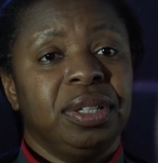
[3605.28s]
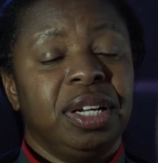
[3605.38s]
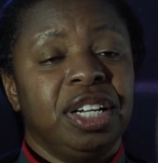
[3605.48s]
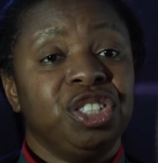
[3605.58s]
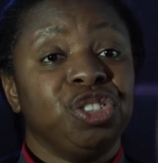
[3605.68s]

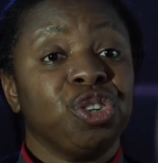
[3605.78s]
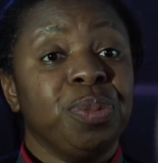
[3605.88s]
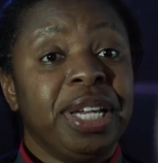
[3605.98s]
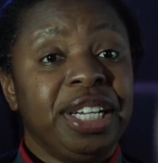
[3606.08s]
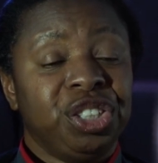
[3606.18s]
uh,
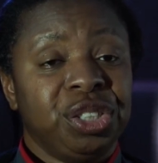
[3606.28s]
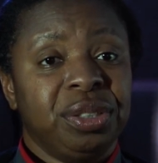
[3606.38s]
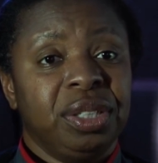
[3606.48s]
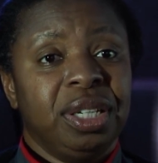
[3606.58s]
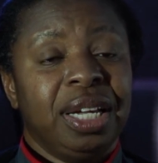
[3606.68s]

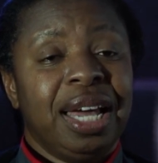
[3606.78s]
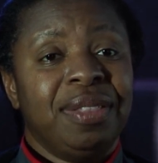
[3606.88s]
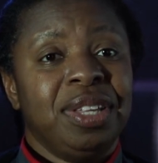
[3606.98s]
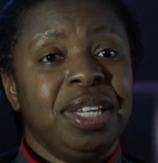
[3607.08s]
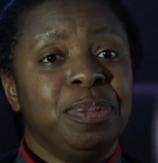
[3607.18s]
discrimination
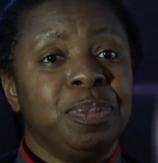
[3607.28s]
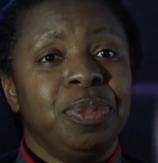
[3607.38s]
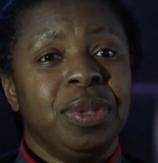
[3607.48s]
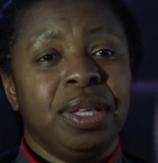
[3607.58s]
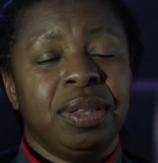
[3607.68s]
and the,
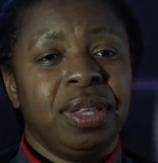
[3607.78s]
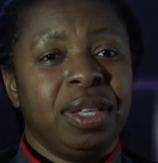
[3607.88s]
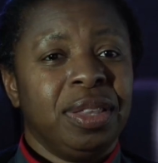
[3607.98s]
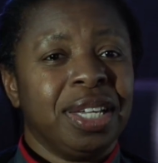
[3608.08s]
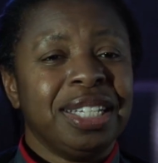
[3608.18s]
the,
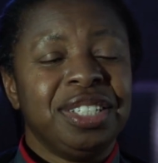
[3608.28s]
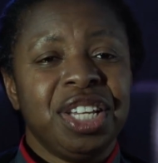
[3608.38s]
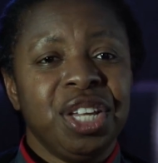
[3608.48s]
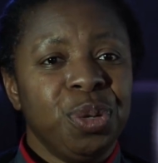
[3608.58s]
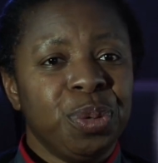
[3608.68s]
the, the,
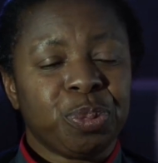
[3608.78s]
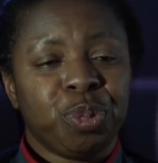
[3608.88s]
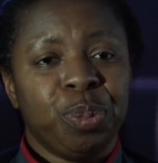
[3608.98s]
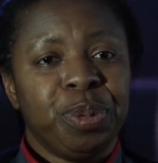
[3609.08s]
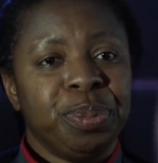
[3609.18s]
continuous
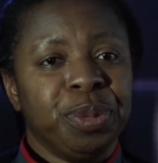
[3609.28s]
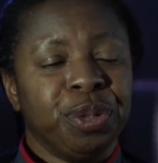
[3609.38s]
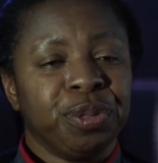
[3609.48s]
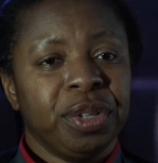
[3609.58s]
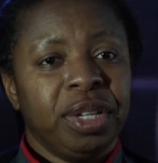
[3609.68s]
problem
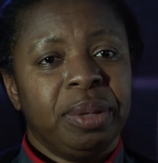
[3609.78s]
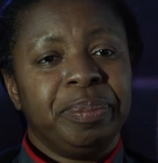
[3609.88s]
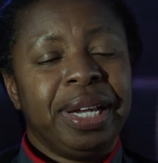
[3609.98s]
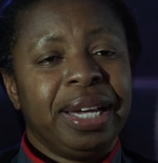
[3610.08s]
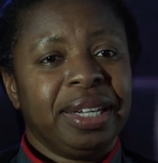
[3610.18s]
of
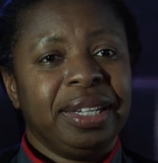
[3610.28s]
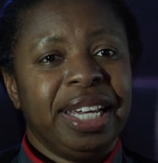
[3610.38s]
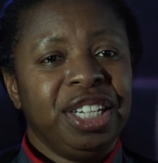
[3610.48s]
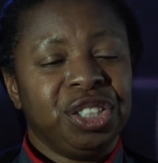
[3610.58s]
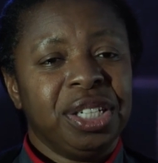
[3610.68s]
black and
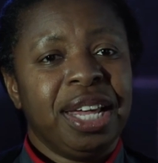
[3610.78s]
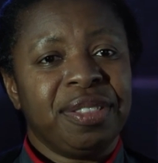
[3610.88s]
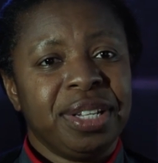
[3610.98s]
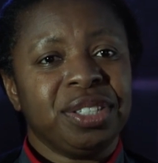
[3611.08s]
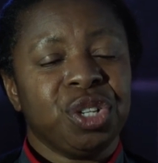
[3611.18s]
Asian and
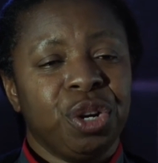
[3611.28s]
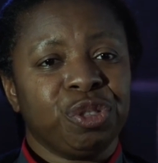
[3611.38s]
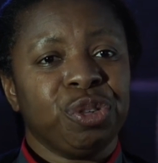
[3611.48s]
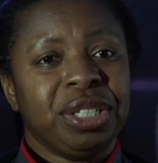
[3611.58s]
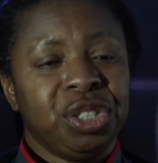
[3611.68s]
ethnic staff
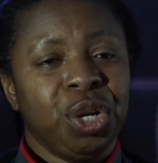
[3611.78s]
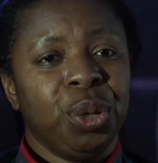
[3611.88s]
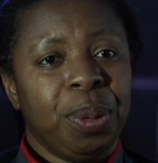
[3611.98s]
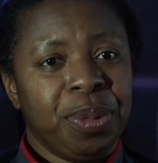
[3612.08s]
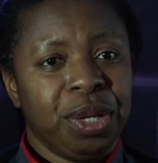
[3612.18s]
trying to
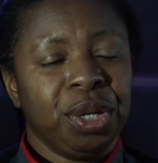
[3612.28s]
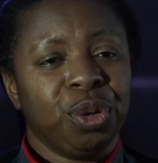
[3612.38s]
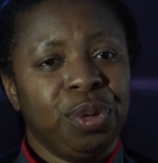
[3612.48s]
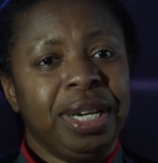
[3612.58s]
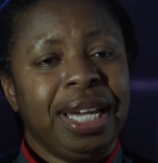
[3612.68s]
go up the
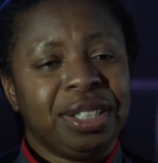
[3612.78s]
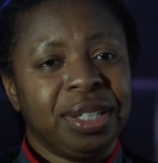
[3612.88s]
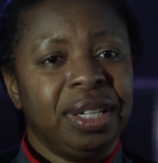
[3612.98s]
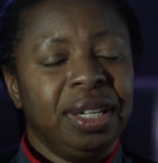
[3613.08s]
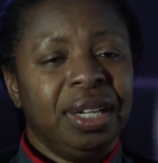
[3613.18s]
career
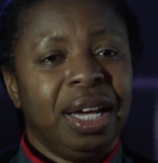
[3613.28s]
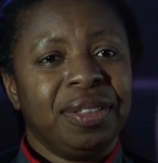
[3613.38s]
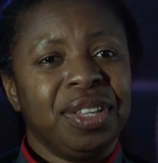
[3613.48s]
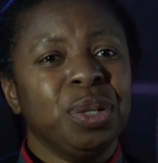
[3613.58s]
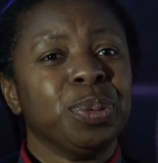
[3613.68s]
ladder. I
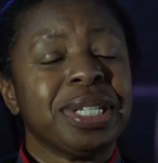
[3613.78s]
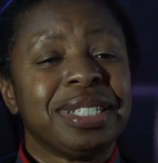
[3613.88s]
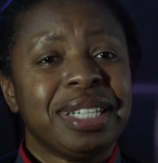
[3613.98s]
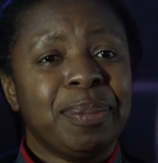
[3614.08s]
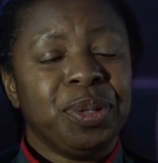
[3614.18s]
think it was a
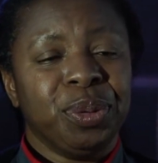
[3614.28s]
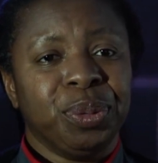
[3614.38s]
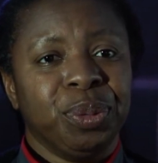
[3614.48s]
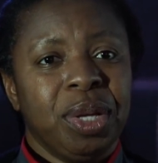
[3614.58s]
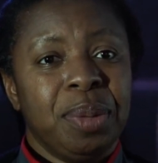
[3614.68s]

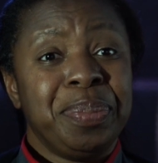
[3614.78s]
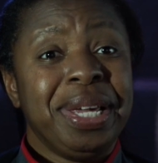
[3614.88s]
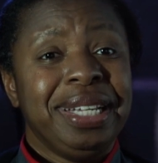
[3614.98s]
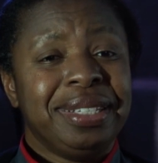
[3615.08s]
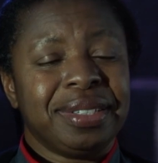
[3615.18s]
seminal
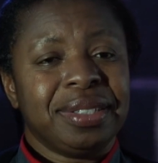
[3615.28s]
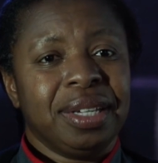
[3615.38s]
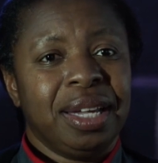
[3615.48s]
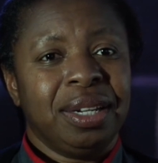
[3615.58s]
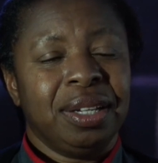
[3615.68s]
piece
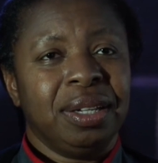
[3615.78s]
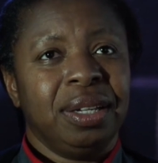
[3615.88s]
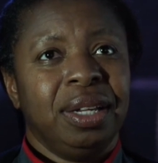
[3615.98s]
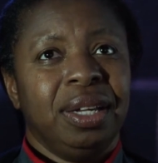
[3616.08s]
and a,